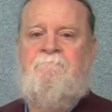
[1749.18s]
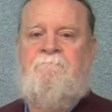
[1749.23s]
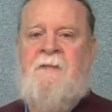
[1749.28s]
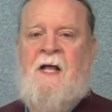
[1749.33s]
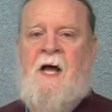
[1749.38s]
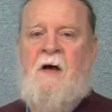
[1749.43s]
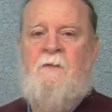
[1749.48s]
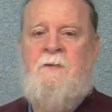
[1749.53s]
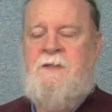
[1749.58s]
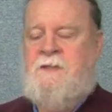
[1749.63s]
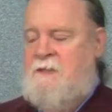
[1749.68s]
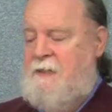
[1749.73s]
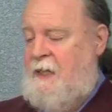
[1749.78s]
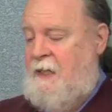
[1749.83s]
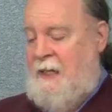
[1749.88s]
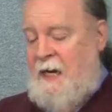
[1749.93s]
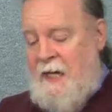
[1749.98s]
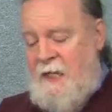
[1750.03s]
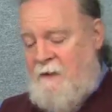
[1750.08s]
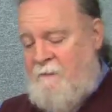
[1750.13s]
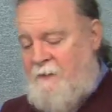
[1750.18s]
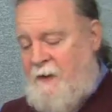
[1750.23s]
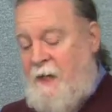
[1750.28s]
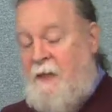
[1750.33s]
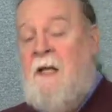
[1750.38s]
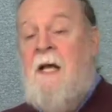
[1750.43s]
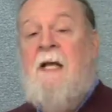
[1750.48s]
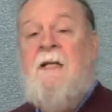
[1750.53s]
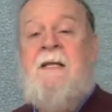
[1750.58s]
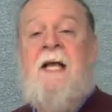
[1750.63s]
how we stay at any
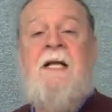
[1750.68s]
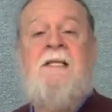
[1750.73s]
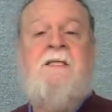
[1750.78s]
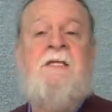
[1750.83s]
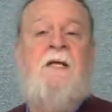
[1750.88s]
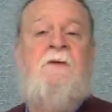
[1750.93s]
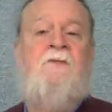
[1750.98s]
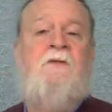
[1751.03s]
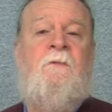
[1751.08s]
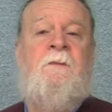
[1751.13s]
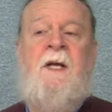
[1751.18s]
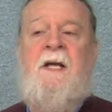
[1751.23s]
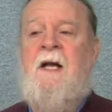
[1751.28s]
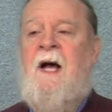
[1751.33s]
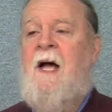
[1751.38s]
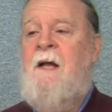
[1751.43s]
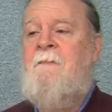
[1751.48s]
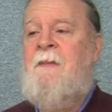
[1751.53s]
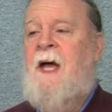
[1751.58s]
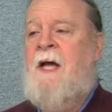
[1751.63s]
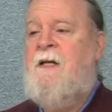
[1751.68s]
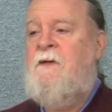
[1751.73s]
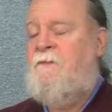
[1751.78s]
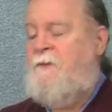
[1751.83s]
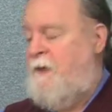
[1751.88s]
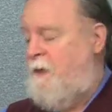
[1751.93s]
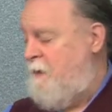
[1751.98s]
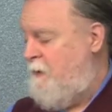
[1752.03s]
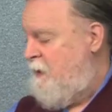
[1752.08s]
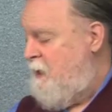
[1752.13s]
event. That's it for me. I'm out of
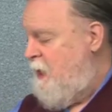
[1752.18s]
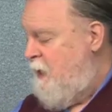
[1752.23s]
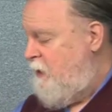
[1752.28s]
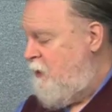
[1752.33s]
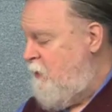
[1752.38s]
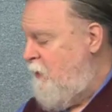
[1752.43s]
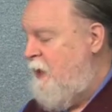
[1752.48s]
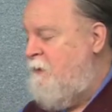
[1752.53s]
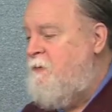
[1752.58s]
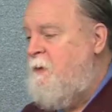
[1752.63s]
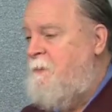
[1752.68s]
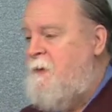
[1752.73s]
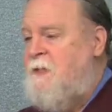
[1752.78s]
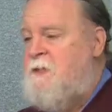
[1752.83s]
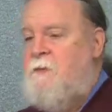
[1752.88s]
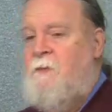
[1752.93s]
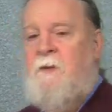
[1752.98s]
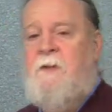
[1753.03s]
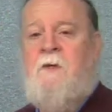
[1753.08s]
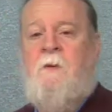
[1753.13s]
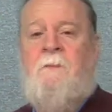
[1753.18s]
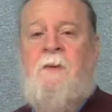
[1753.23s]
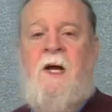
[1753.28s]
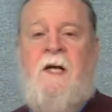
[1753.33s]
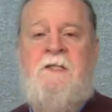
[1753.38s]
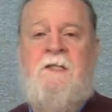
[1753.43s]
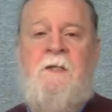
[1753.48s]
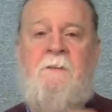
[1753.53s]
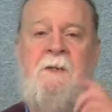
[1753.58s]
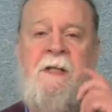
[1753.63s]
here. You have the best week you
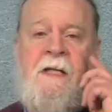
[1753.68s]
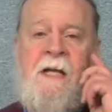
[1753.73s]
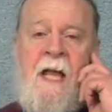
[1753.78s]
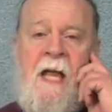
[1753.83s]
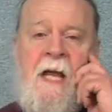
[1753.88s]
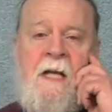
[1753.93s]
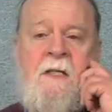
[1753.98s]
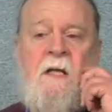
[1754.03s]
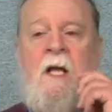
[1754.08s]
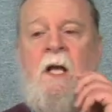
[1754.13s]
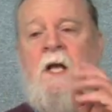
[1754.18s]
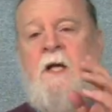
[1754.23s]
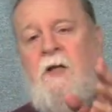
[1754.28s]
possibly can.